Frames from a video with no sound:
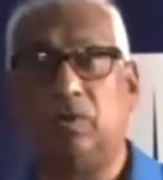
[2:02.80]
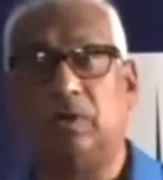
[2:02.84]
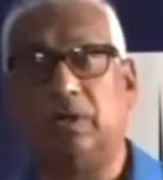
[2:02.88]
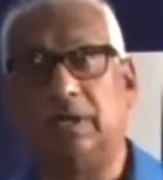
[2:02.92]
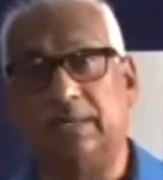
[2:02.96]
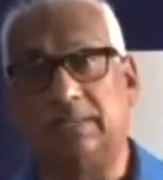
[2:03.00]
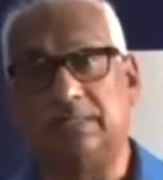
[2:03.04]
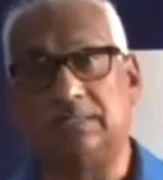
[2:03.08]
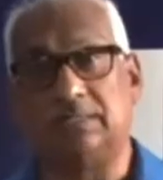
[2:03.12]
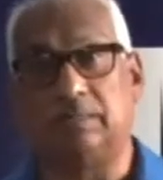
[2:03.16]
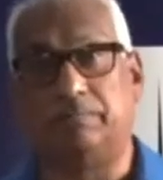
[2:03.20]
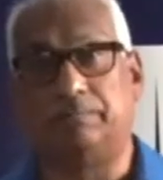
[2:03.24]
or
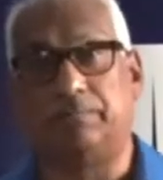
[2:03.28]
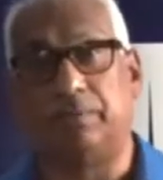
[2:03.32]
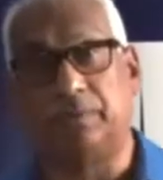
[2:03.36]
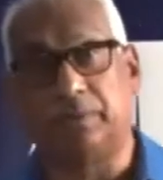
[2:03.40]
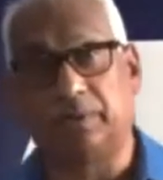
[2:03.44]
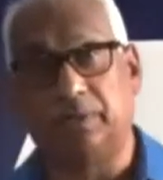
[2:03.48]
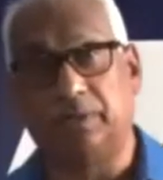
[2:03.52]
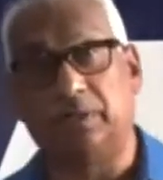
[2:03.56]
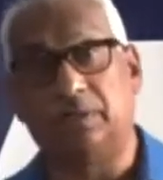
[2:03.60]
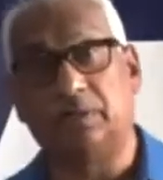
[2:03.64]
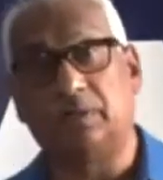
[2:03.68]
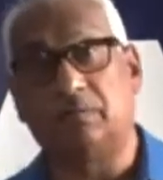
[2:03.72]
less a
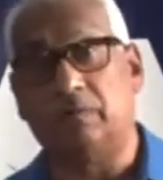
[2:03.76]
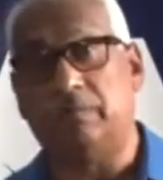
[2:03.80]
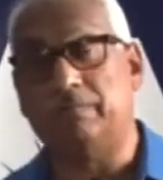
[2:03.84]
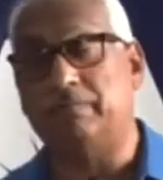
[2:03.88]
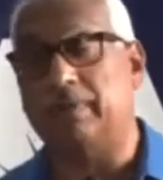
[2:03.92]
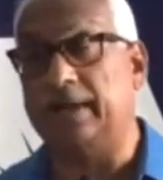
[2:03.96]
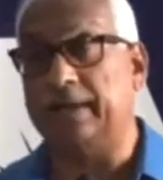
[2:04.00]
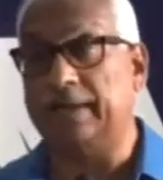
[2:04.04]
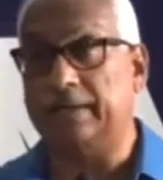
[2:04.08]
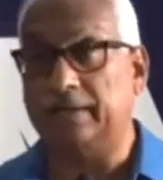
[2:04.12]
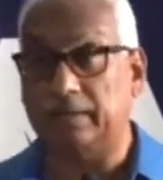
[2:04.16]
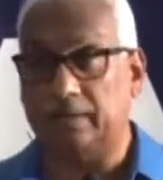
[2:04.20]
poignant
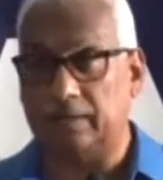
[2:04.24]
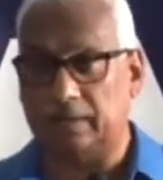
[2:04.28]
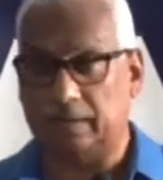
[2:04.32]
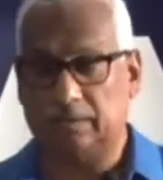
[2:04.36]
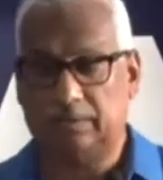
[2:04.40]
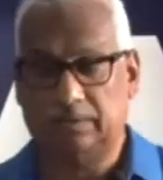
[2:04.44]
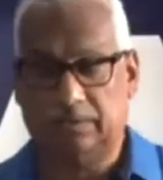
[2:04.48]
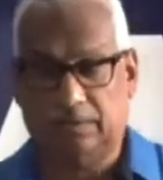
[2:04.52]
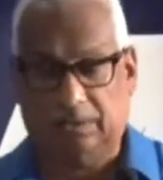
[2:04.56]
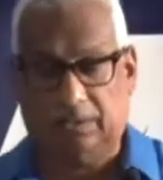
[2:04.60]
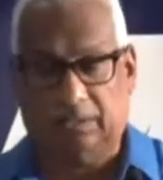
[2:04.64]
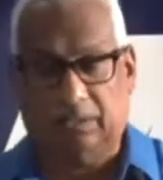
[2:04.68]
reminder
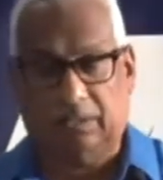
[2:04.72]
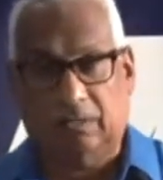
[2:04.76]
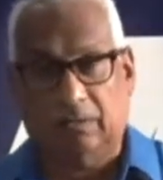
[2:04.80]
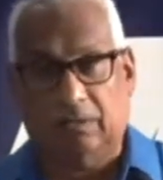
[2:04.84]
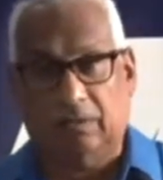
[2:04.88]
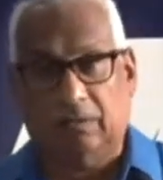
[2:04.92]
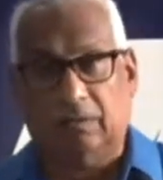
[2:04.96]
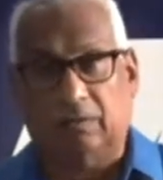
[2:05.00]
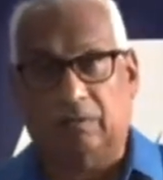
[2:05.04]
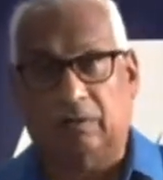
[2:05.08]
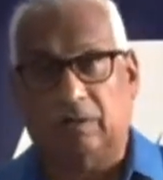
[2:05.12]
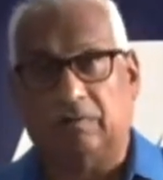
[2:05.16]

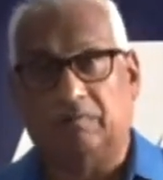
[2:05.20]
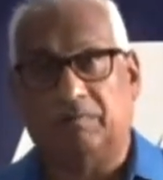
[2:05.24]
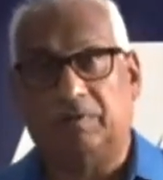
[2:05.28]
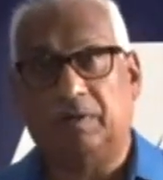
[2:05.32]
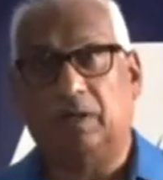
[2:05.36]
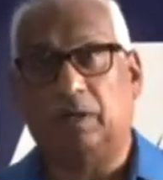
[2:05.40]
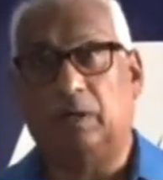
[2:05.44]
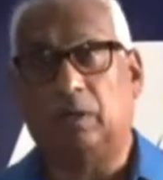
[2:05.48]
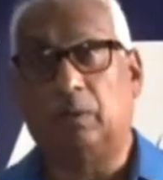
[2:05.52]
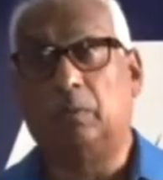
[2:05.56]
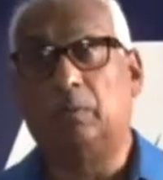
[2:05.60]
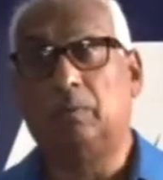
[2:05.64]
of
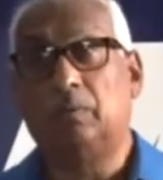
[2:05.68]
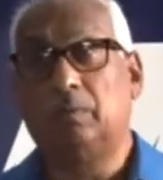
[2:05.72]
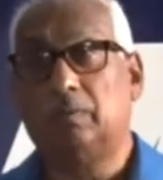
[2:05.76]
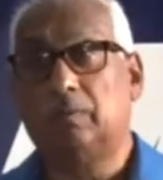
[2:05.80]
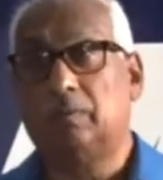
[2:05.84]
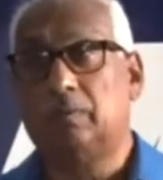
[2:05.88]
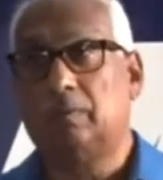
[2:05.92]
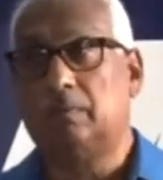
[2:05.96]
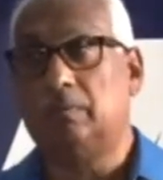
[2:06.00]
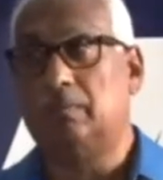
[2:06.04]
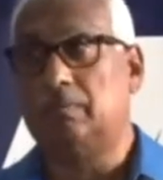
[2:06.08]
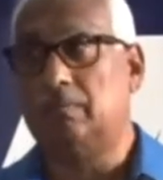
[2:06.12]
how
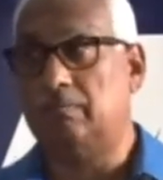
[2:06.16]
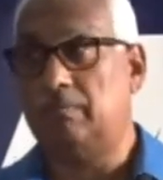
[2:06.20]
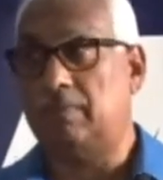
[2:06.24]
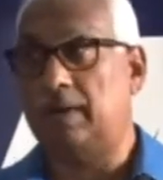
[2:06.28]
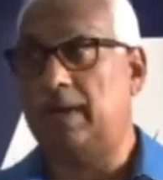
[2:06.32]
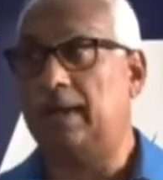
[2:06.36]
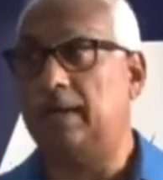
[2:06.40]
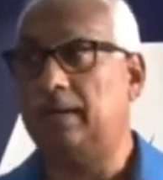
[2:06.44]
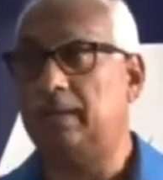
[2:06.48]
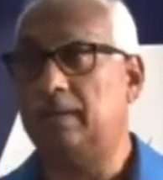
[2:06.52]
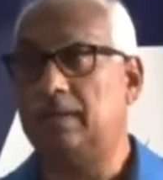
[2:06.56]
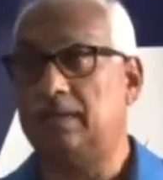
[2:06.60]

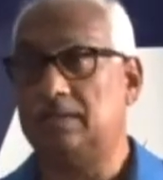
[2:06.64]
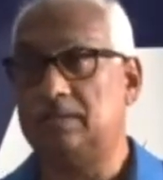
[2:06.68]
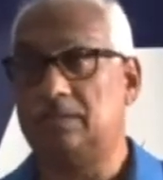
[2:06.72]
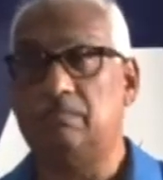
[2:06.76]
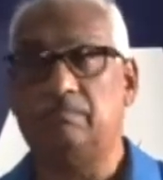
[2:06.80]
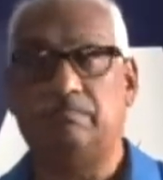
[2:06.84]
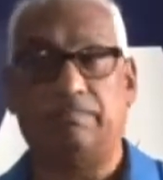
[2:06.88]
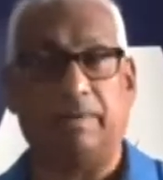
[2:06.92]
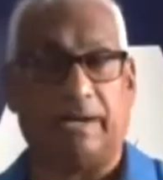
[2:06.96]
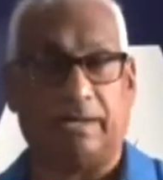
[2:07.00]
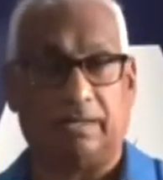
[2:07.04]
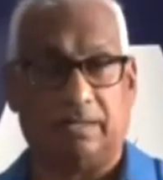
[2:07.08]
man has
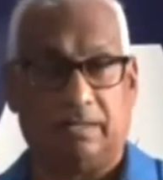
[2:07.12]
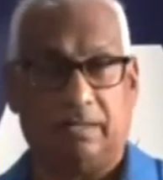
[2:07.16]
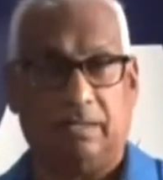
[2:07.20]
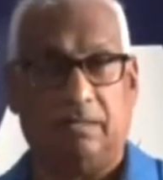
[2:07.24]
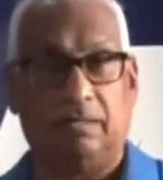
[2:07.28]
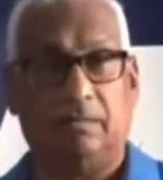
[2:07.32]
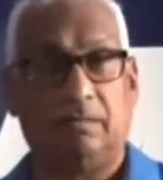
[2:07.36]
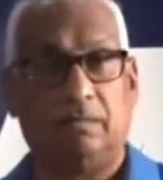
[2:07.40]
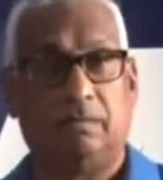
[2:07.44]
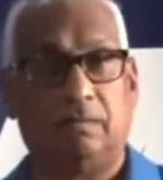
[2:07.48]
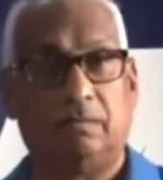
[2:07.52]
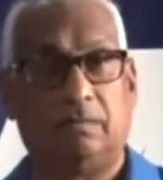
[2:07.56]
impacted
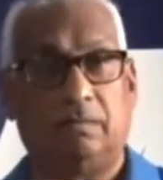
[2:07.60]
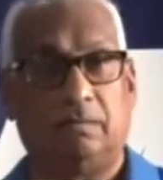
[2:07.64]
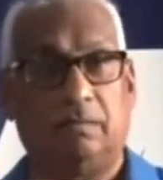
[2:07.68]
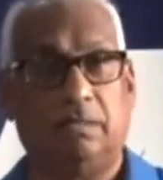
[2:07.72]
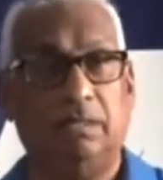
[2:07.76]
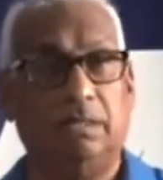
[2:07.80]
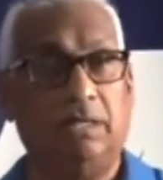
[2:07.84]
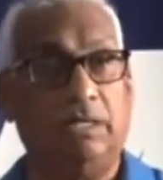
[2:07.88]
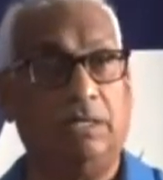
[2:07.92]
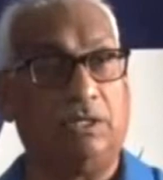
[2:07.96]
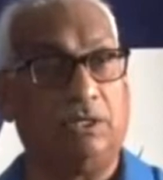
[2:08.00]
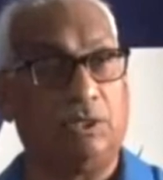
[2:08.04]
the
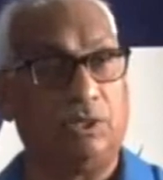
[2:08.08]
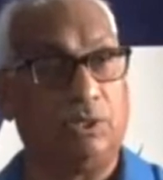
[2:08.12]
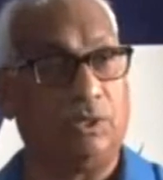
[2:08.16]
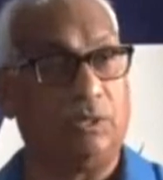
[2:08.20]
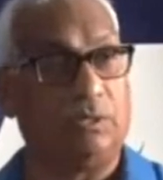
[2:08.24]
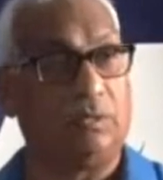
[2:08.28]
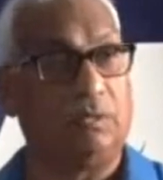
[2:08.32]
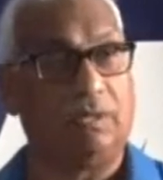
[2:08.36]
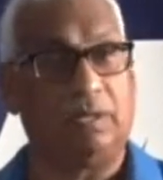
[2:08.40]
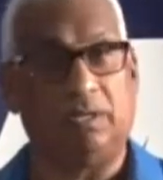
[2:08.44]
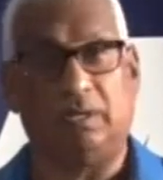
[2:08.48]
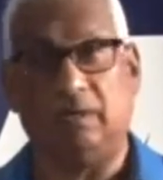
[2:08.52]
nature
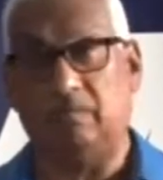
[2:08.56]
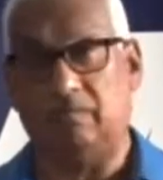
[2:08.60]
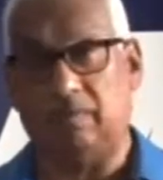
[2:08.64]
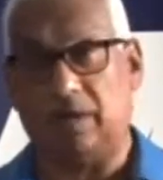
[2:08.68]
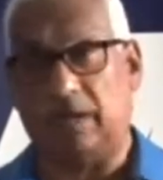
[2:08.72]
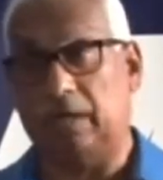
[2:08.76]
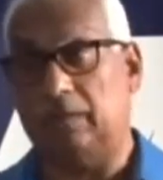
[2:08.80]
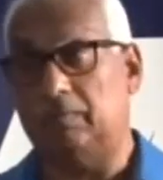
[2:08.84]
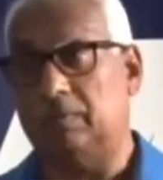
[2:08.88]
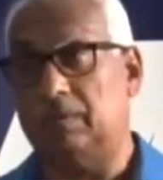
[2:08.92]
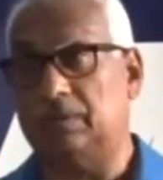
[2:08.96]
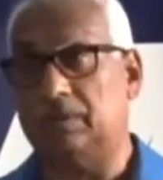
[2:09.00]
and the
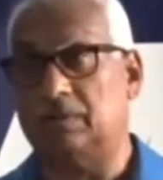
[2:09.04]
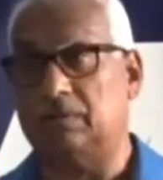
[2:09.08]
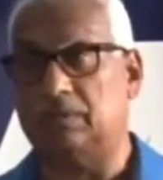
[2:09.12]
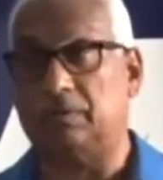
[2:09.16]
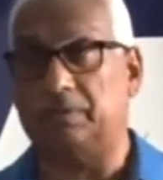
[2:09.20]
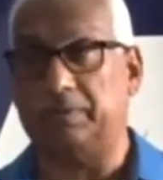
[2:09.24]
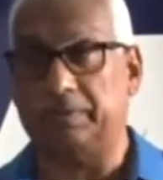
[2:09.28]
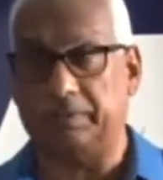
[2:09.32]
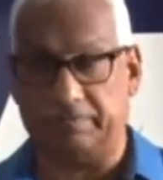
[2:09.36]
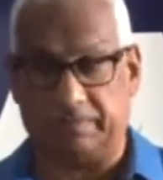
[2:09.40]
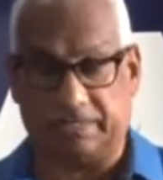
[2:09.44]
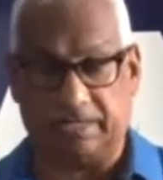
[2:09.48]
environment
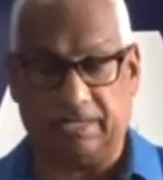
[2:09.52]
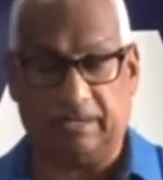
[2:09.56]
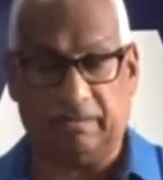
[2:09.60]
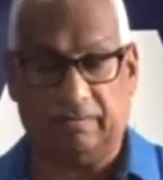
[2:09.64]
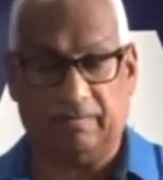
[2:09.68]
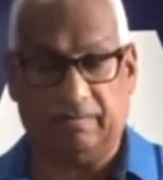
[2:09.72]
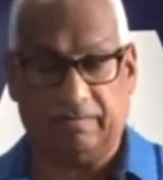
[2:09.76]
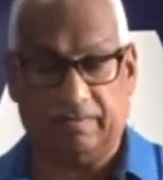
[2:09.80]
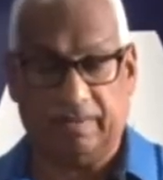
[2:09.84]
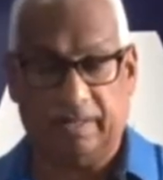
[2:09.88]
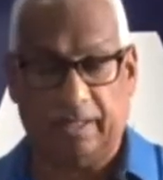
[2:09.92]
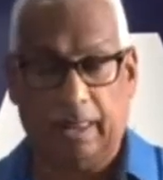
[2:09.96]
around
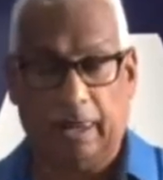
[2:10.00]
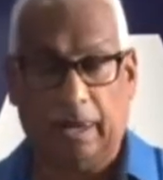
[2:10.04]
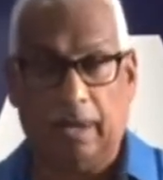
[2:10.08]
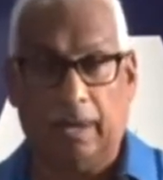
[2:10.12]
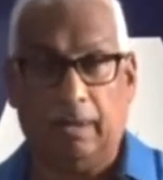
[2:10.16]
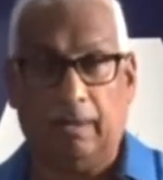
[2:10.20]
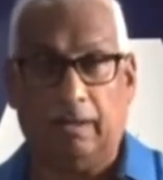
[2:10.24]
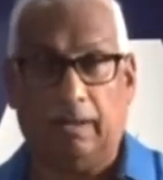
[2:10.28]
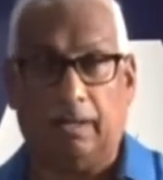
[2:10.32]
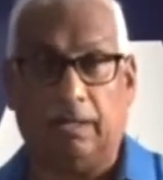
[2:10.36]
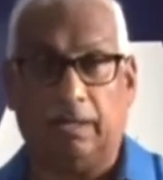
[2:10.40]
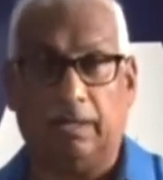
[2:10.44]
himself,
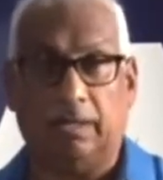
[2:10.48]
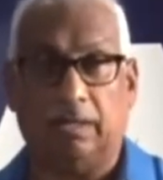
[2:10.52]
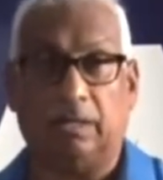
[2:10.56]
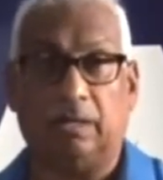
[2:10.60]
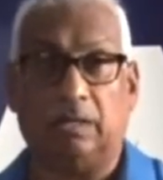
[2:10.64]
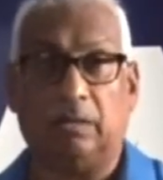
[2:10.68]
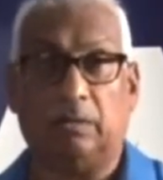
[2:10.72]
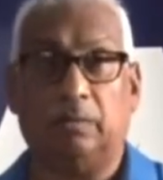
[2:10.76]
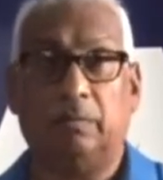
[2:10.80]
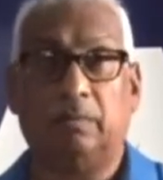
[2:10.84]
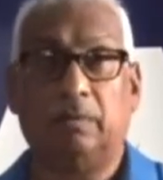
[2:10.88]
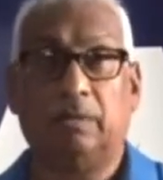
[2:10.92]
and
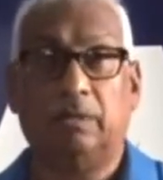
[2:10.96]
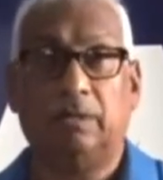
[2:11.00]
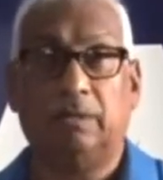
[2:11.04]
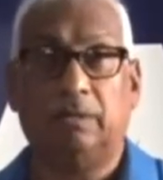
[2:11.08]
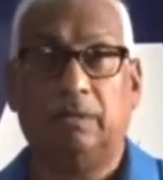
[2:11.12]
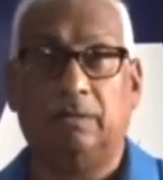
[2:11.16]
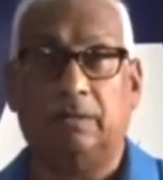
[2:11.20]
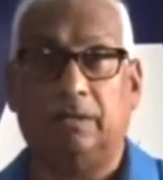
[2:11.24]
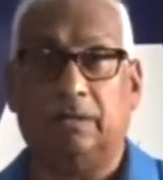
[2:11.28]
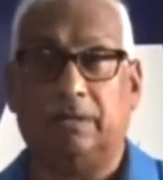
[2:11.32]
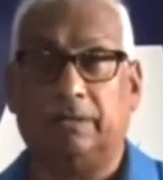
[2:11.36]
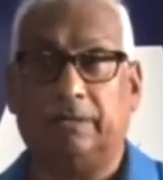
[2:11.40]
how
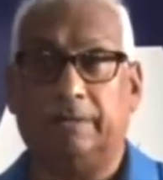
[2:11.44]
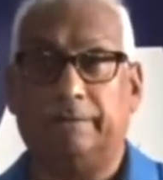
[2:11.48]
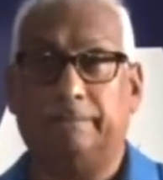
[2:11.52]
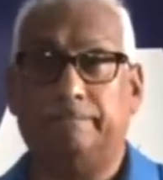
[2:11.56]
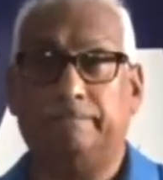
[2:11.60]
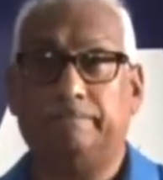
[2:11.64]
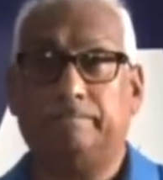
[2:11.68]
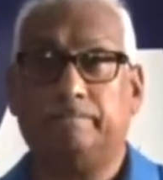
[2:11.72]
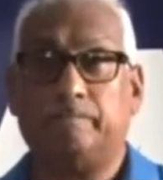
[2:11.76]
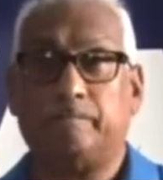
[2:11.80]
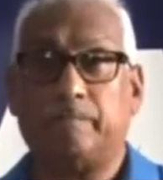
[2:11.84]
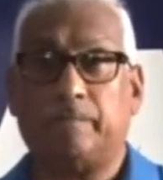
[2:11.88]

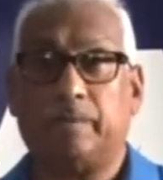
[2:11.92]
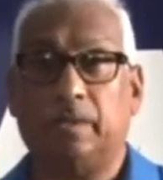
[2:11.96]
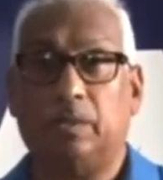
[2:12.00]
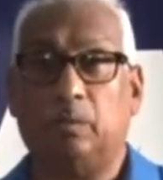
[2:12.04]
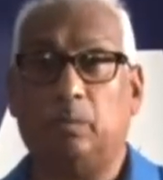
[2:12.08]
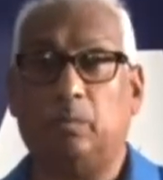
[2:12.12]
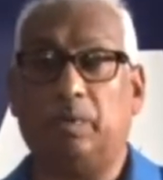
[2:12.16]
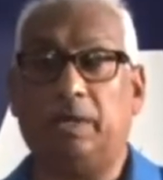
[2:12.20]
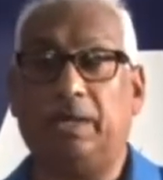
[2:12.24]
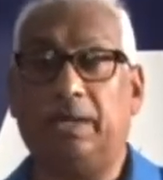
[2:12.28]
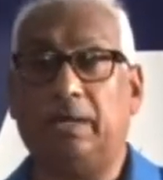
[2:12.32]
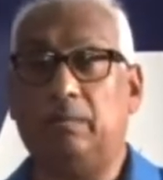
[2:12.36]
the
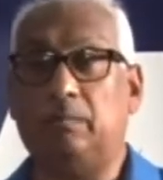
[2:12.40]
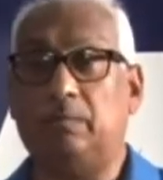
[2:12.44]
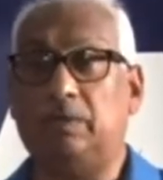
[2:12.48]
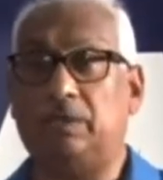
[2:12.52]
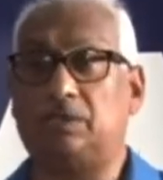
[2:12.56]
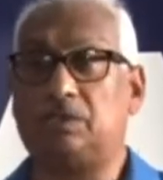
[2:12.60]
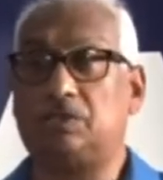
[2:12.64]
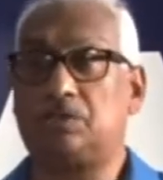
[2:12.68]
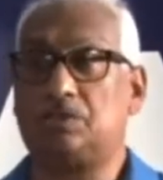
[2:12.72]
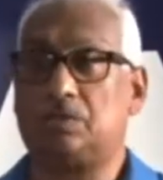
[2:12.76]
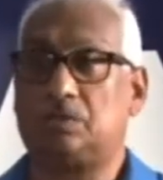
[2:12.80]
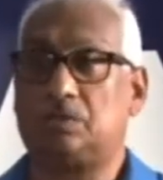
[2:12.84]
way in which